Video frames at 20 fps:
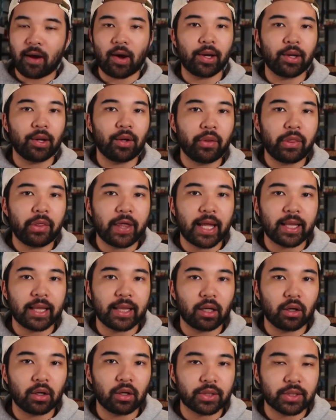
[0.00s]
I know that
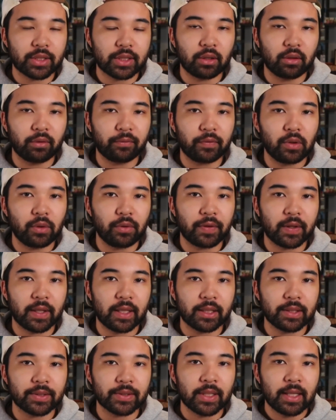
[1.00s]
there are still a few
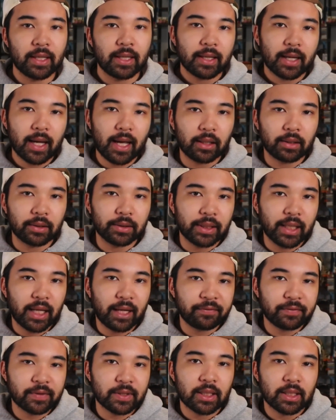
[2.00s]
things kind of
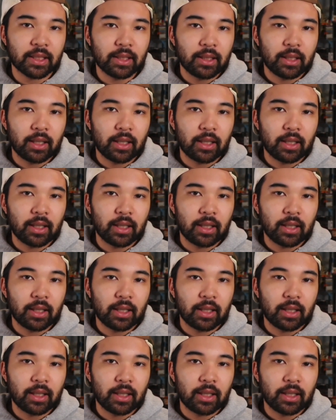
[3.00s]
left